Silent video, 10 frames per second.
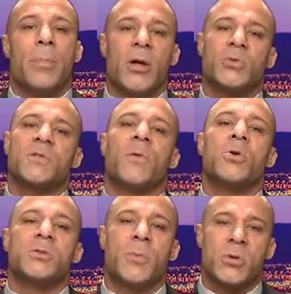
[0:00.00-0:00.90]
Belcher was
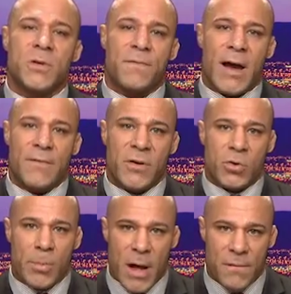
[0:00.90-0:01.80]
supposed to fight
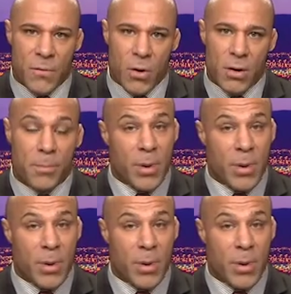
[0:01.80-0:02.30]
Vitor Belfort,